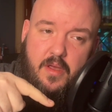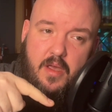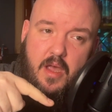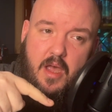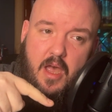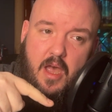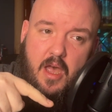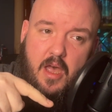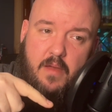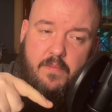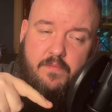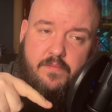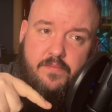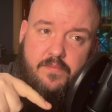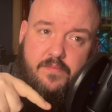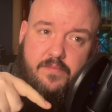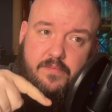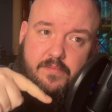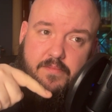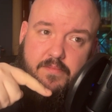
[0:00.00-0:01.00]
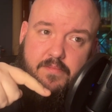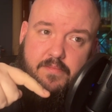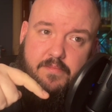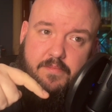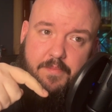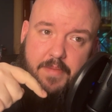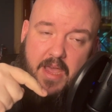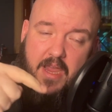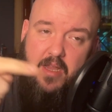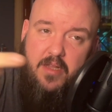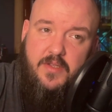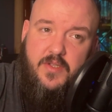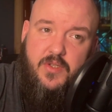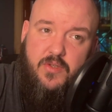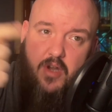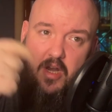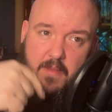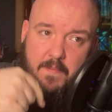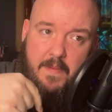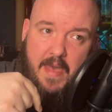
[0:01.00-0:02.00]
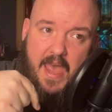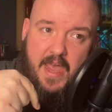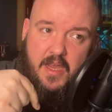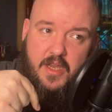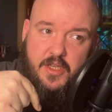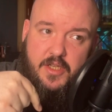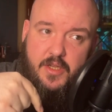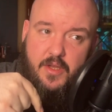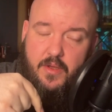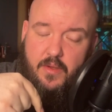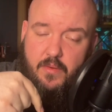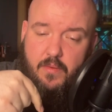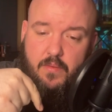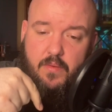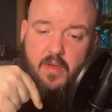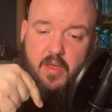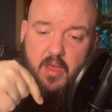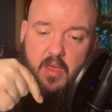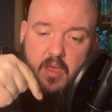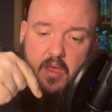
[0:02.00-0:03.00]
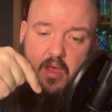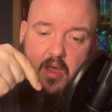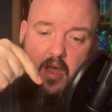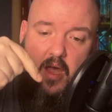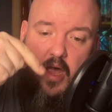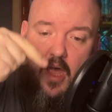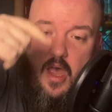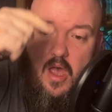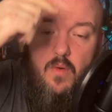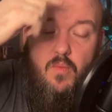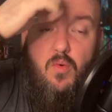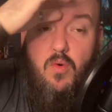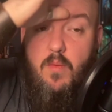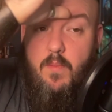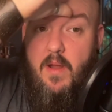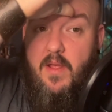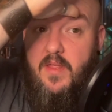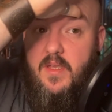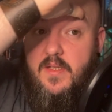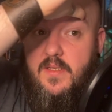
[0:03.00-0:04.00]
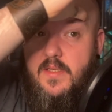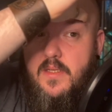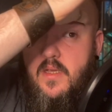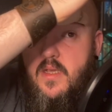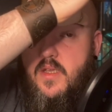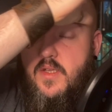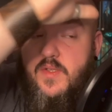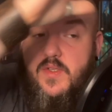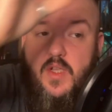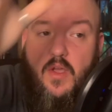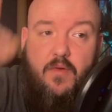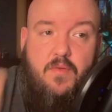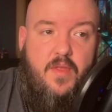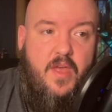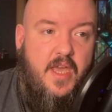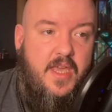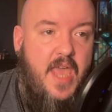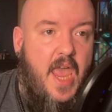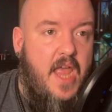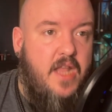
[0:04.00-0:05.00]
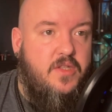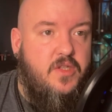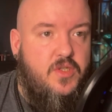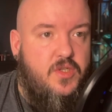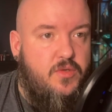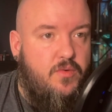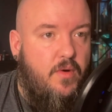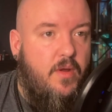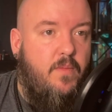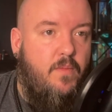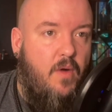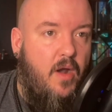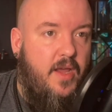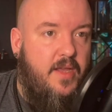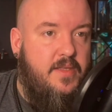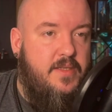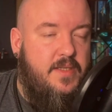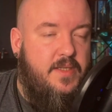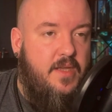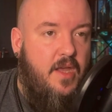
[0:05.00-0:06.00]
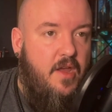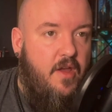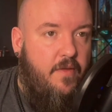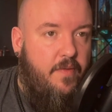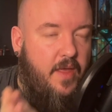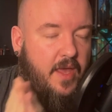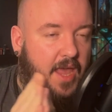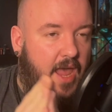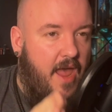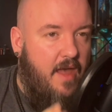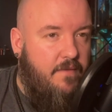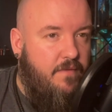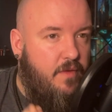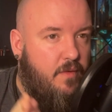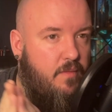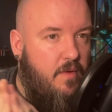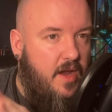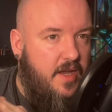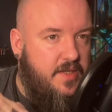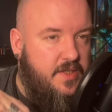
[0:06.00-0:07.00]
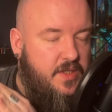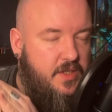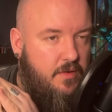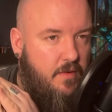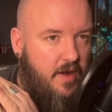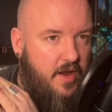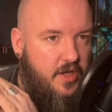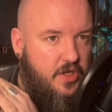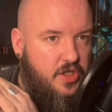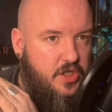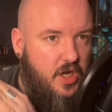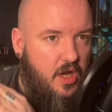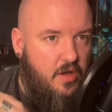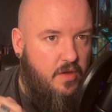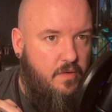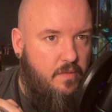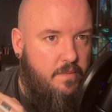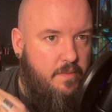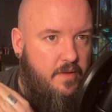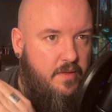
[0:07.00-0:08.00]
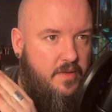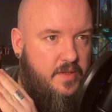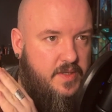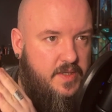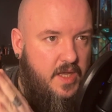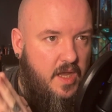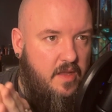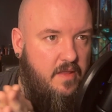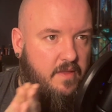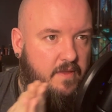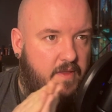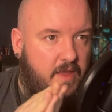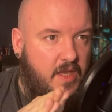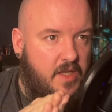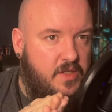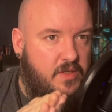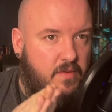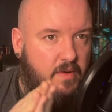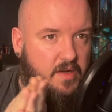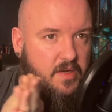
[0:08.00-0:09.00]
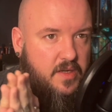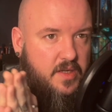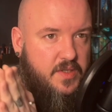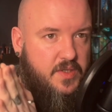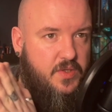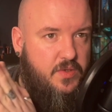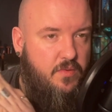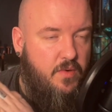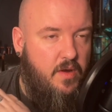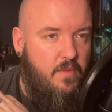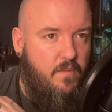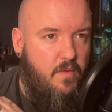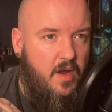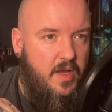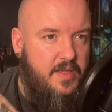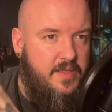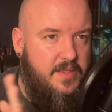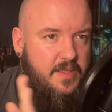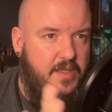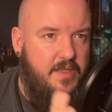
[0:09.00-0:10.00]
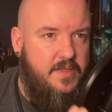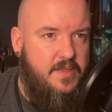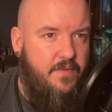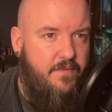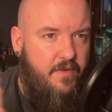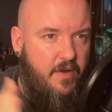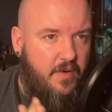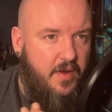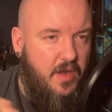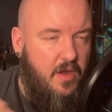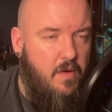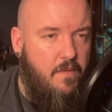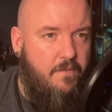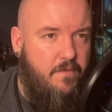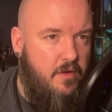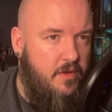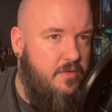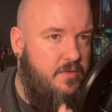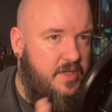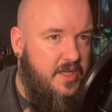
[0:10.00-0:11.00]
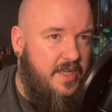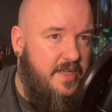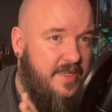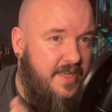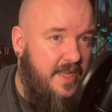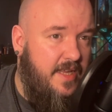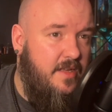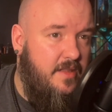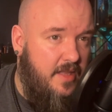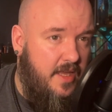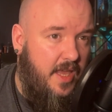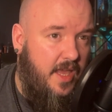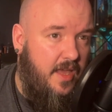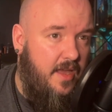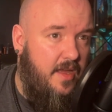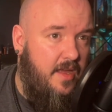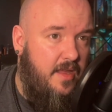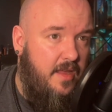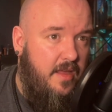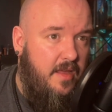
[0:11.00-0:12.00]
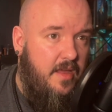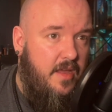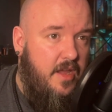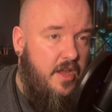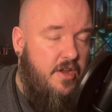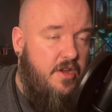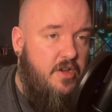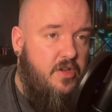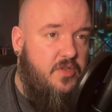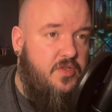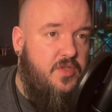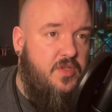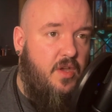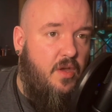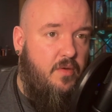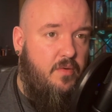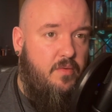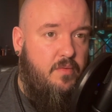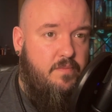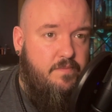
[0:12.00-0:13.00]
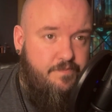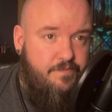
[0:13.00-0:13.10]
um, paid straight back to uh, Warner Brothers. So again, screen rights. They have the rights to create a show, but certain things are under screen rights, and there's a very convoluted deal here. So